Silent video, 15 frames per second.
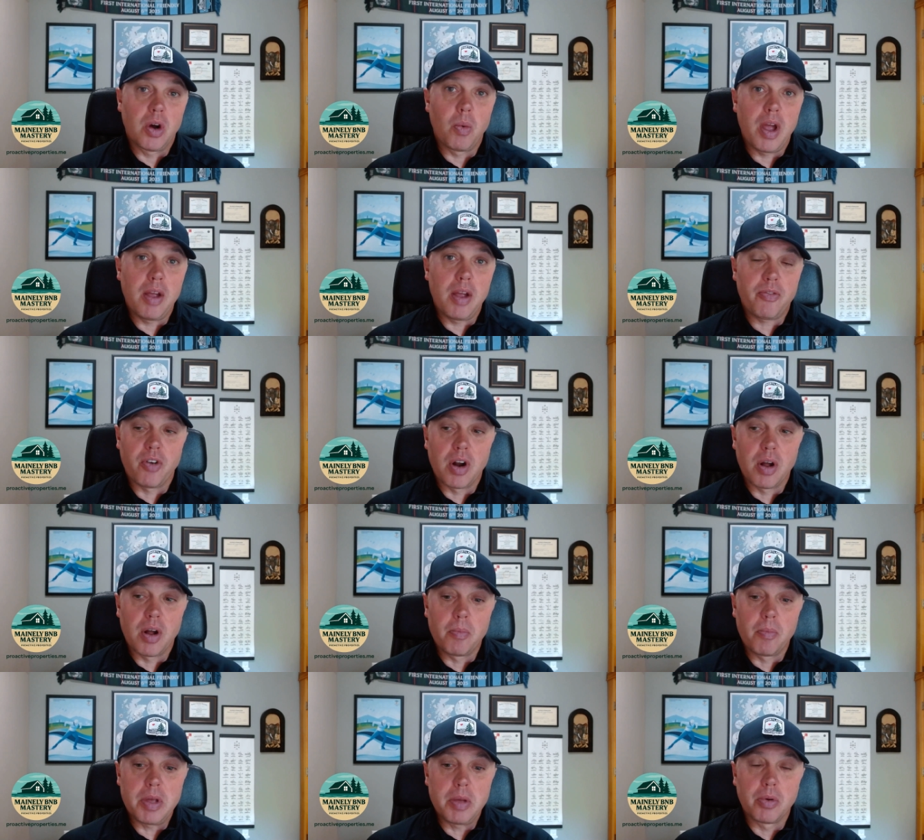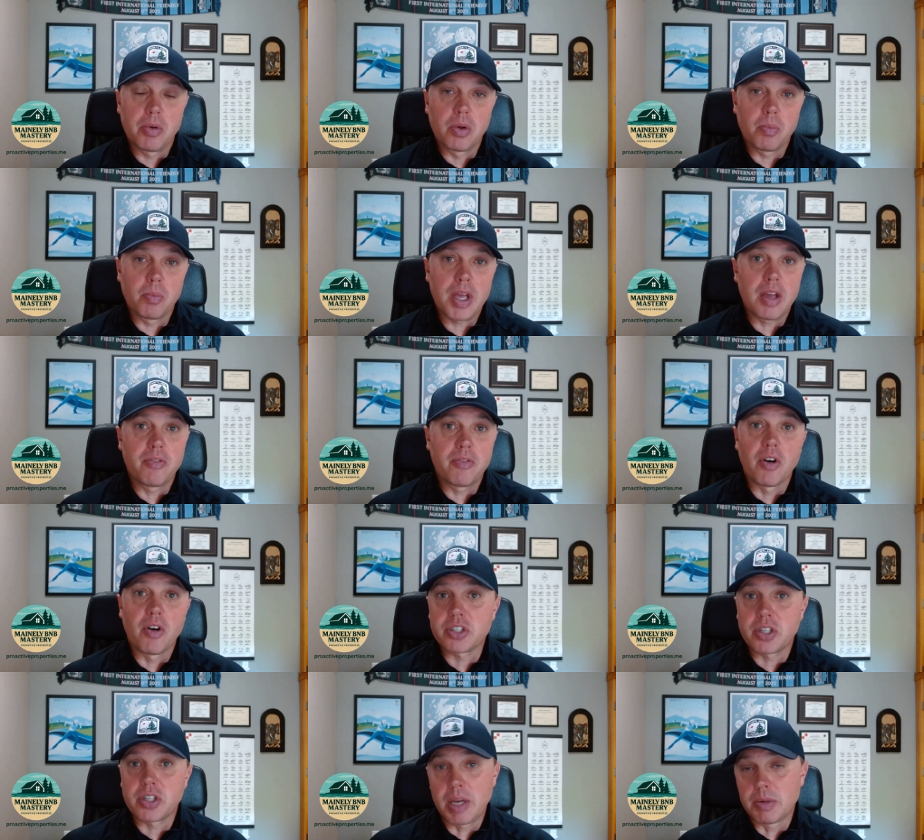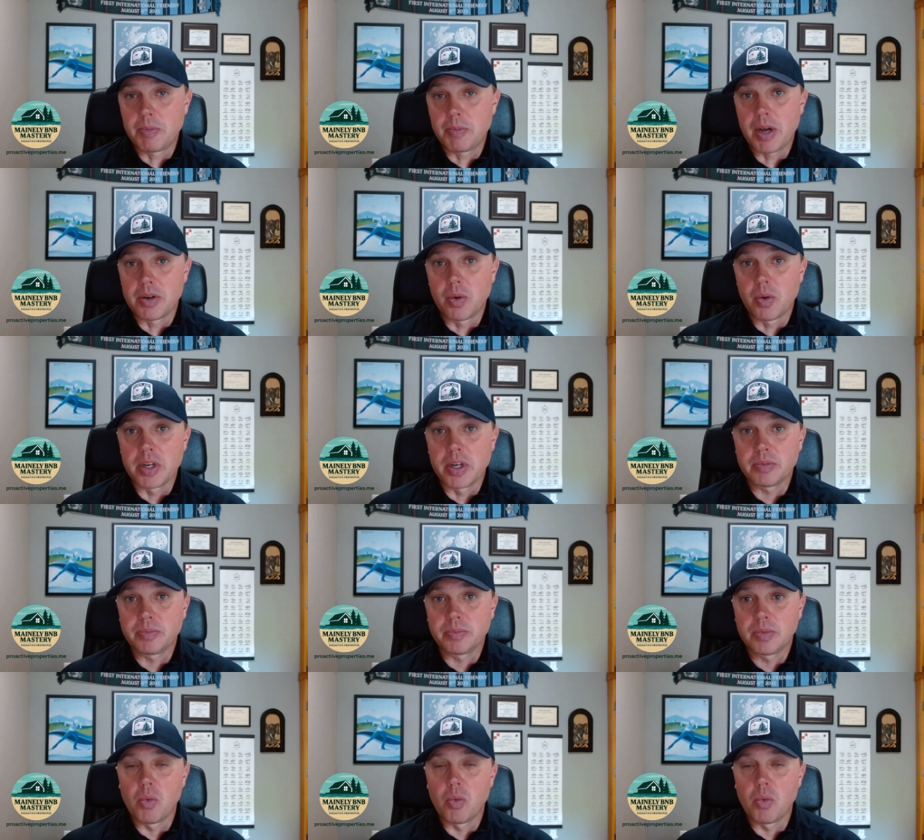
away from people making false claims about noise.